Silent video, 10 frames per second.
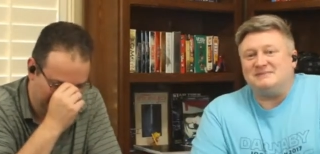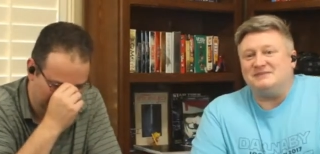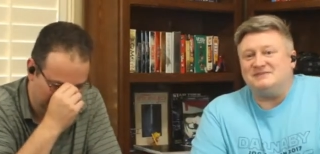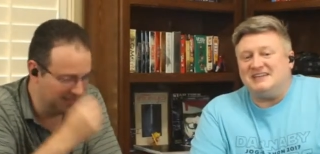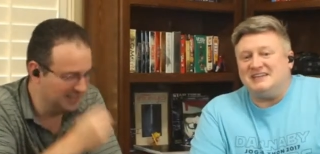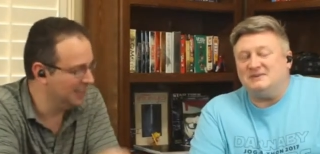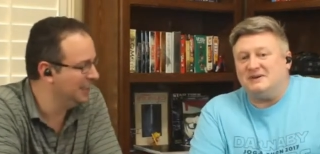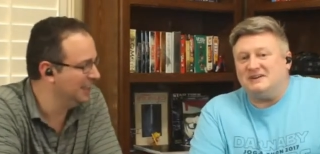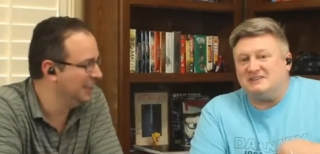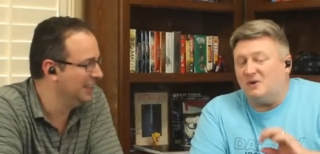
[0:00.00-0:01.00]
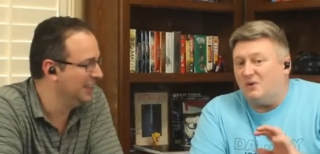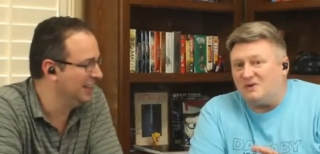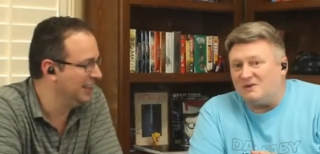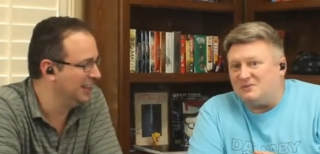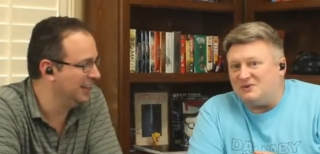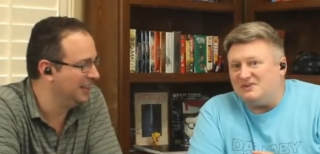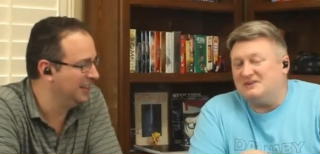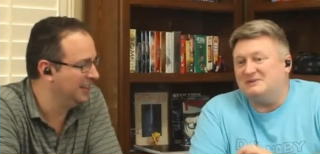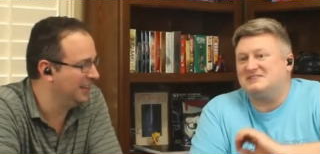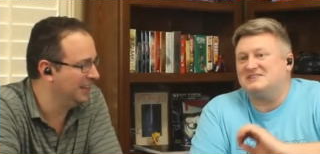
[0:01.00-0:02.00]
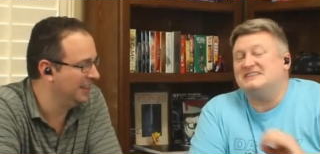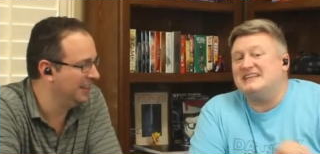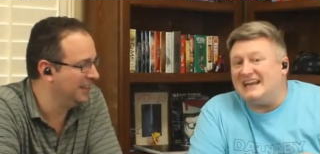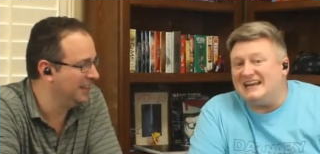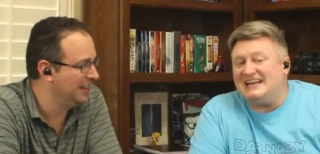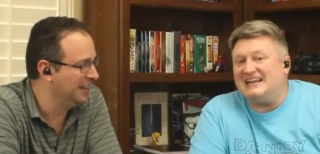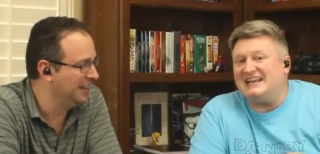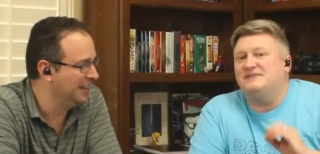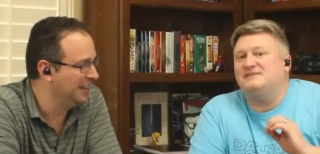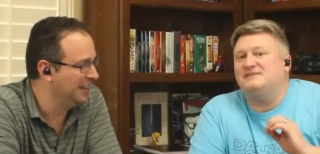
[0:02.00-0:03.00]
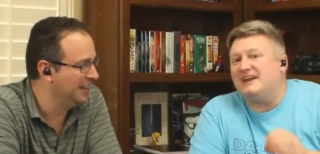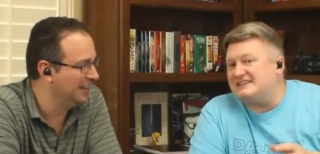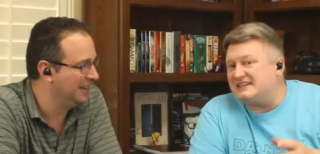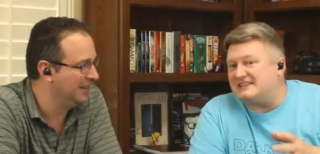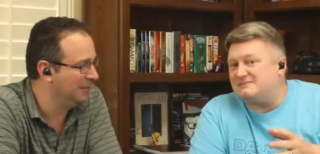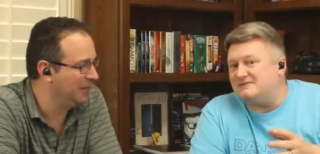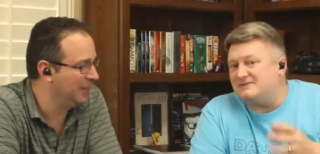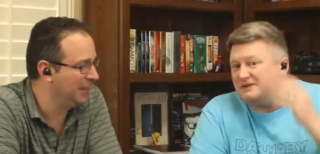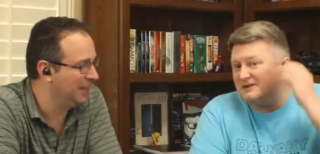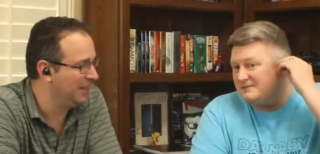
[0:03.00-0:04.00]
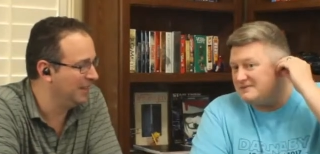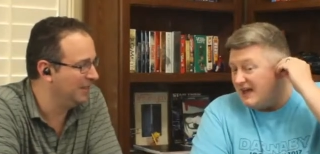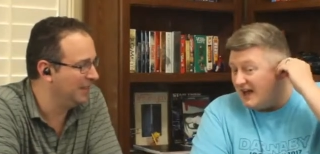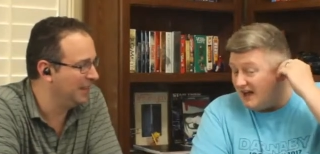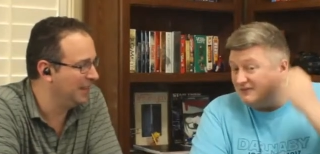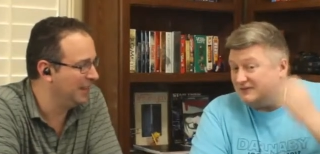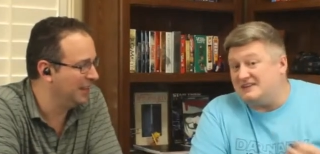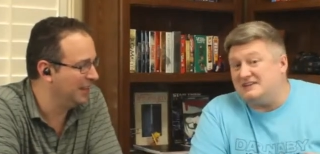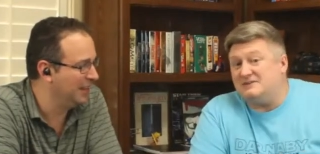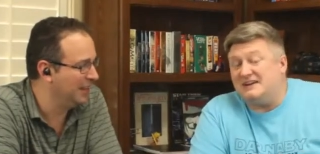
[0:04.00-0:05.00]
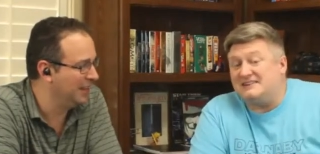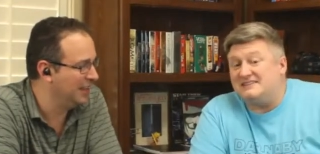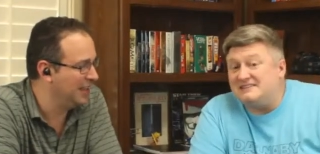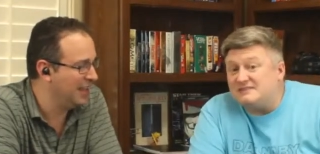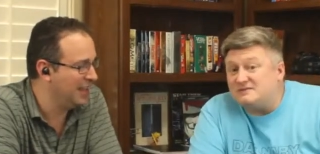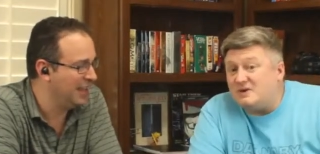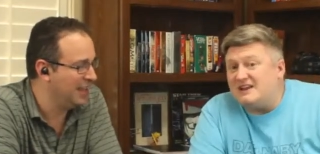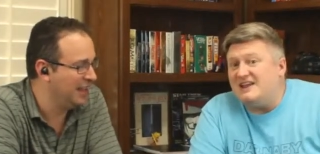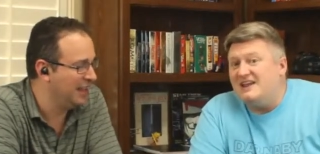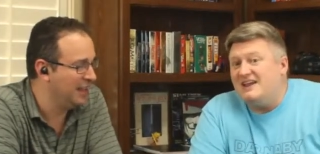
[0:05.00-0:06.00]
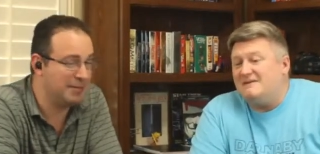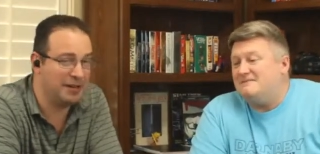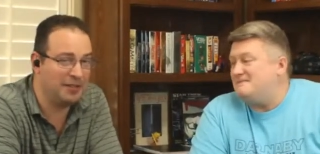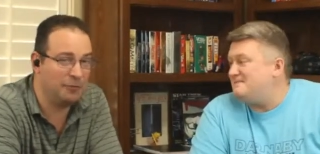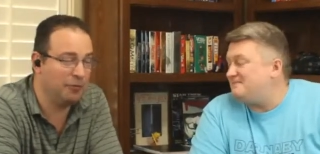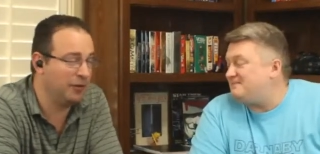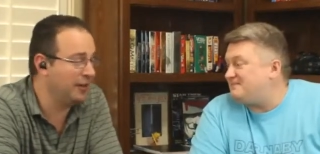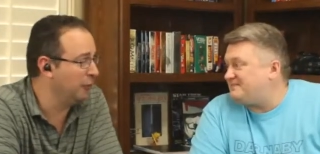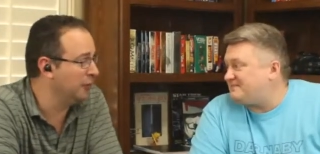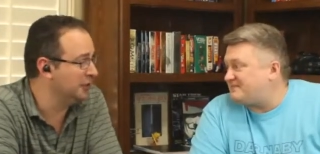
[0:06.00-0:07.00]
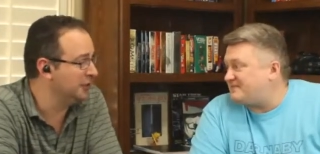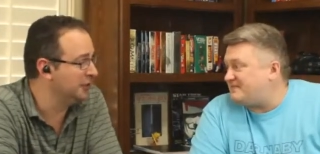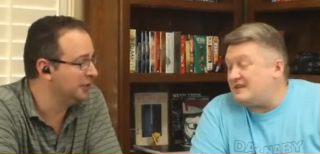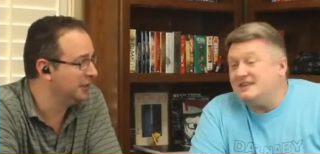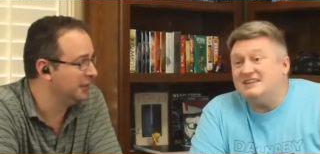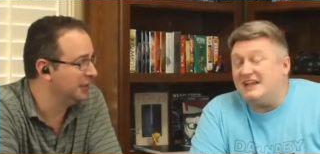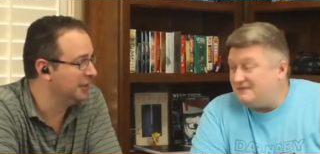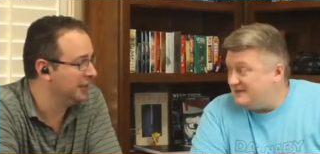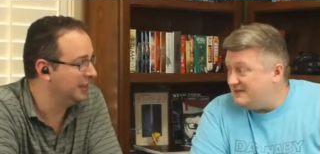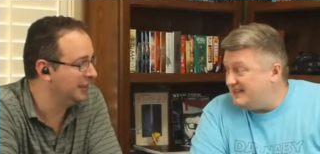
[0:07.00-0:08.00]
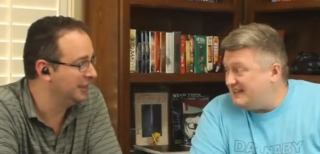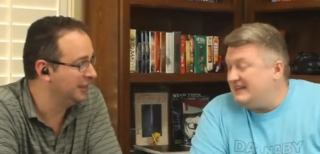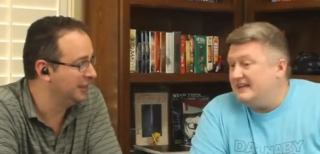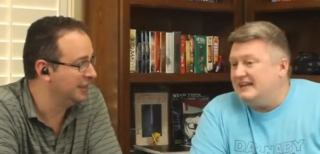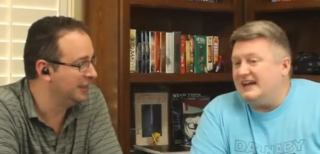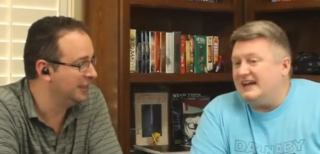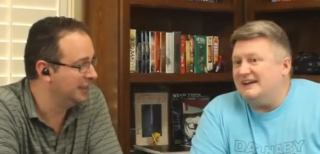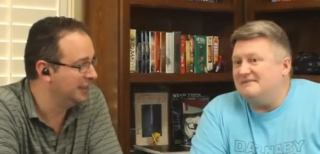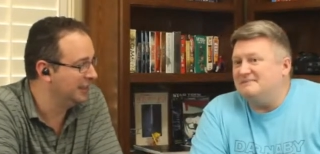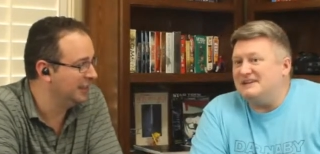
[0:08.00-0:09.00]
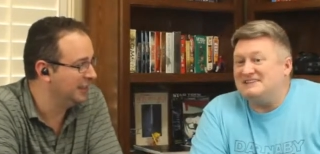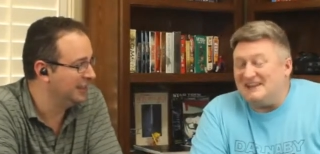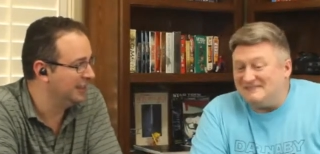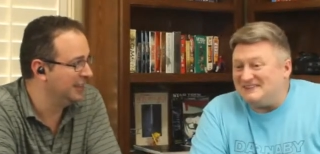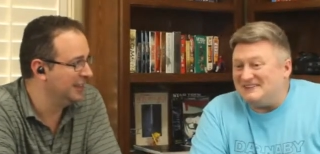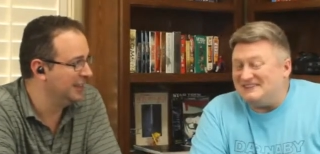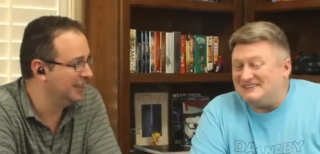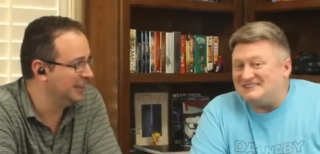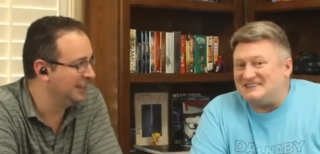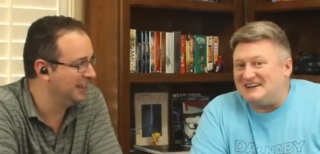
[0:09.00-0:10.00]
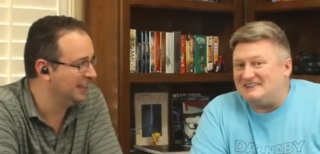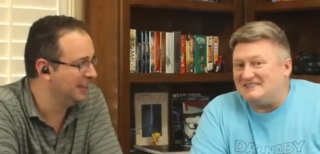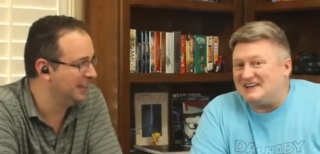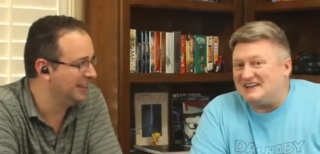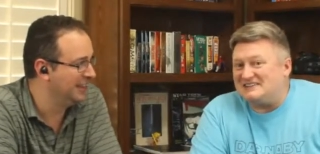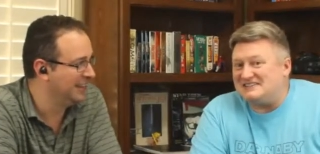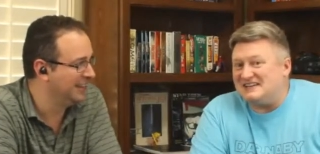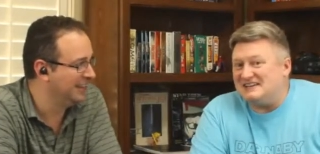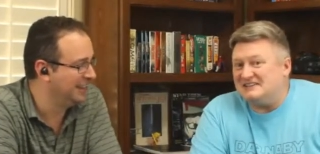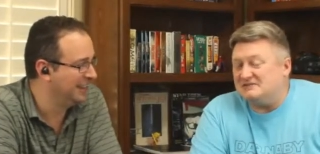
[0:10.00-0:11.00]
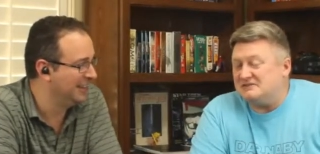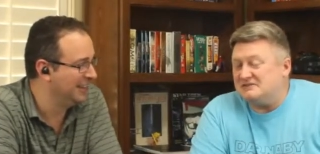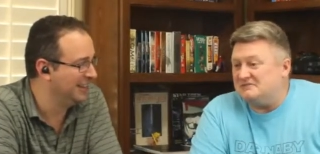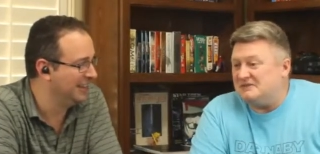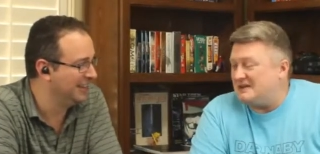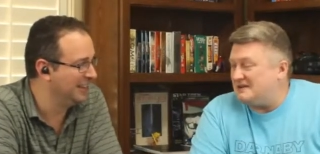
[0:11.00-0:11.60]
Speaker 1: movie, it wasn't horrible. It was entertaining. If you've liked X Men films, I feel like you'll like this one.
Speaker 2: It's better than Wolverine Origins,
Speaker 1: definitely. Uh, but definitely, there's a lot of things that can make a